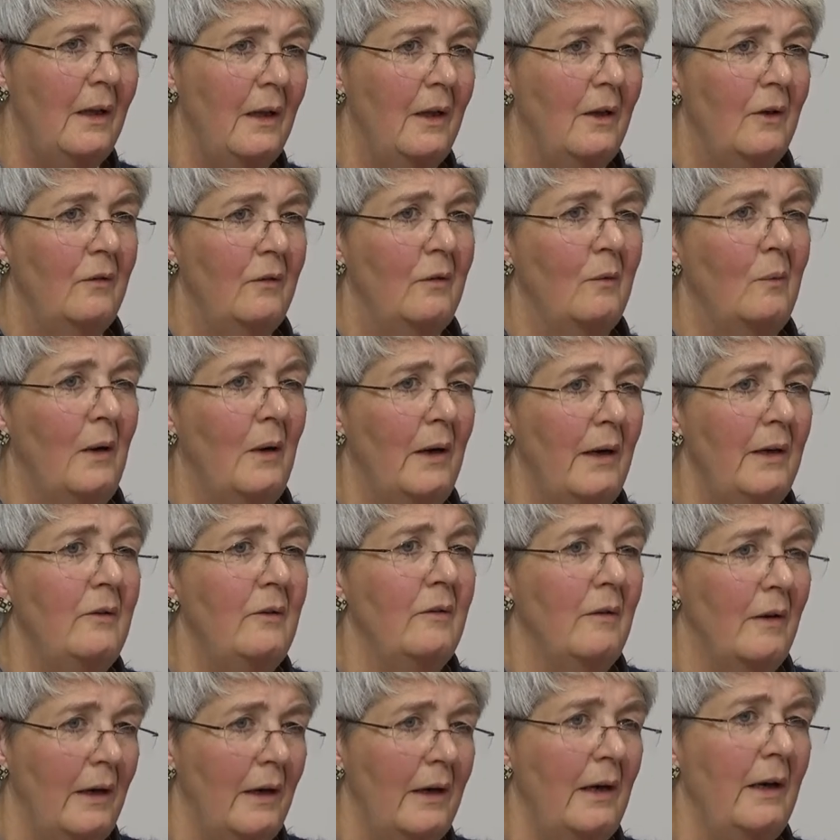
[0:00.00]
So why
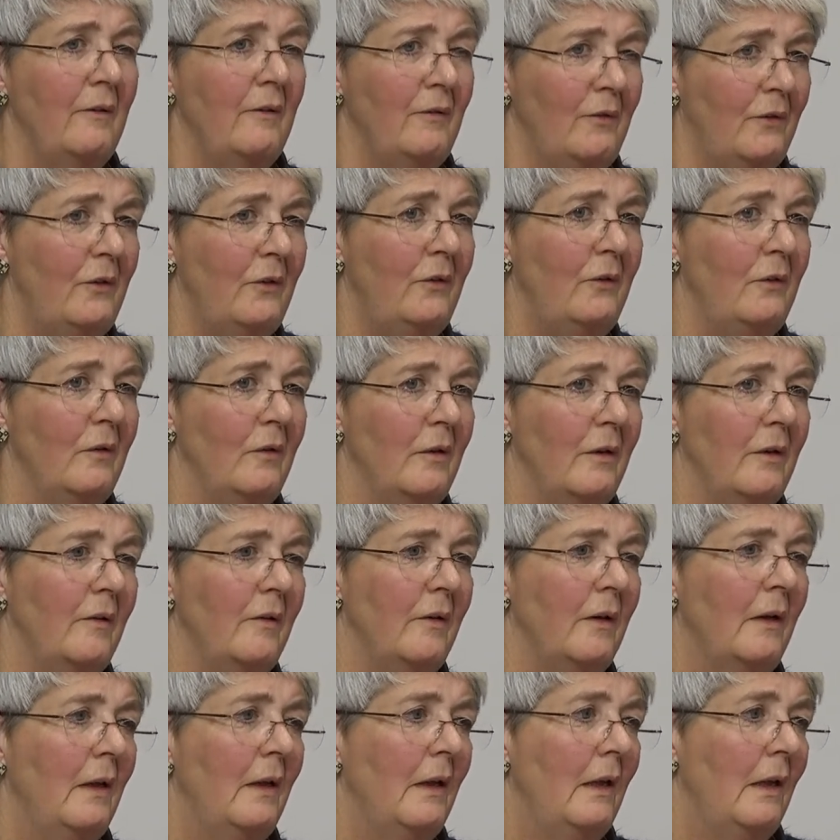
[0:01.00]
do I have to do it?
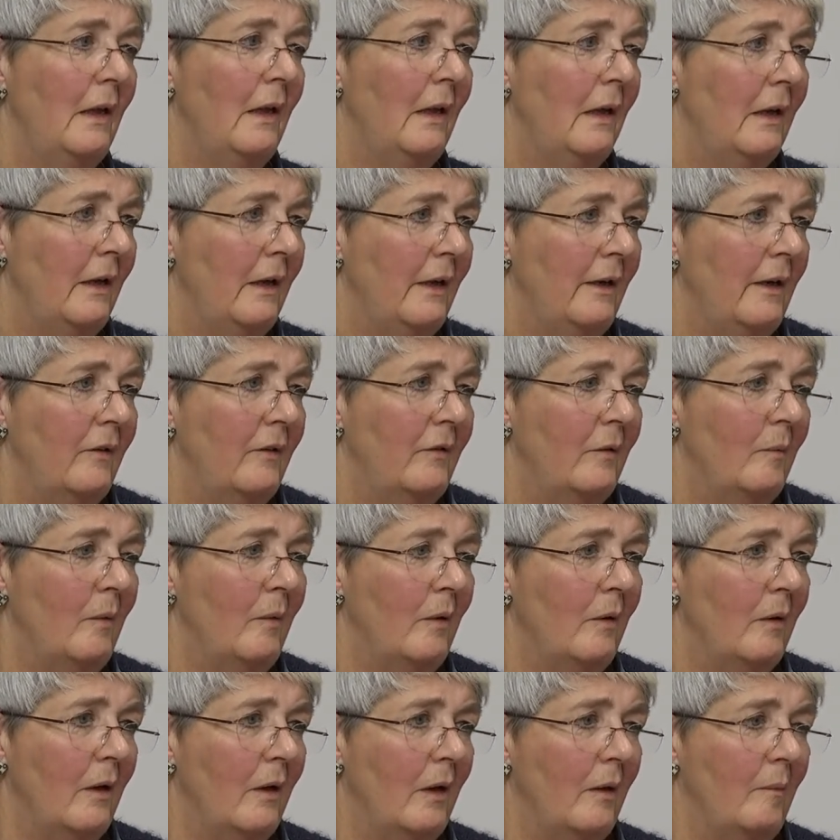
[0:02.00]
And I said,
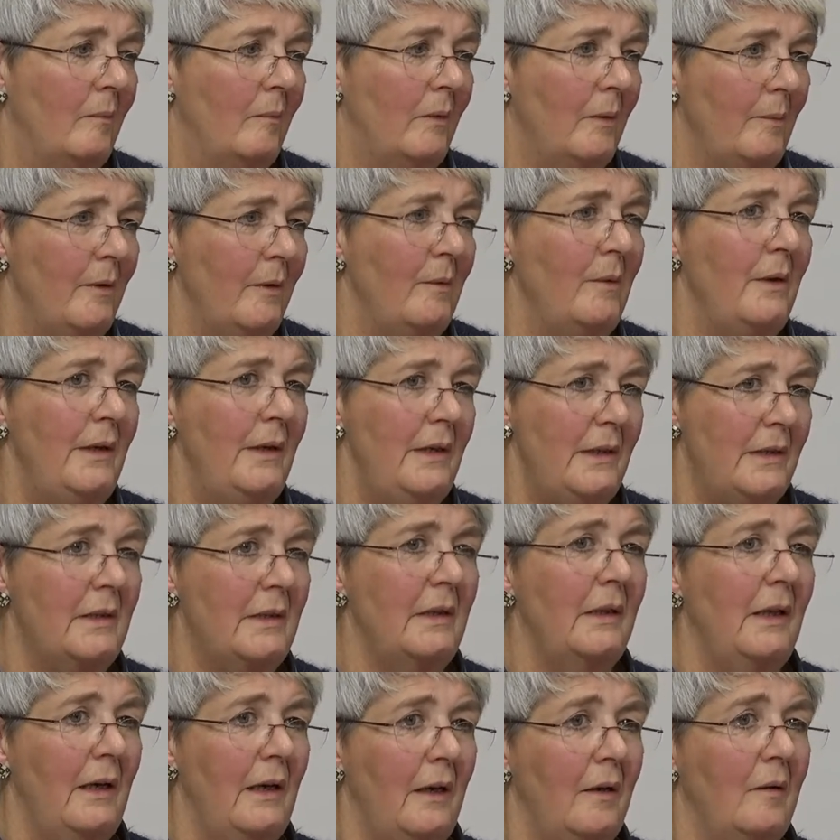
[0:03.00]
well, maybe we need
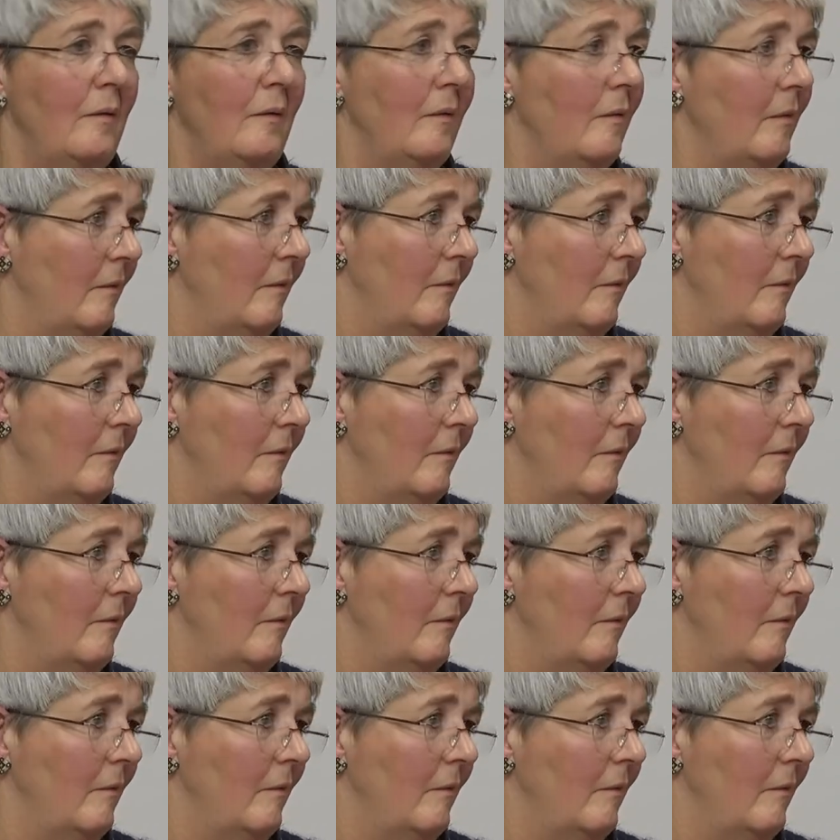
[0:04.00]
to let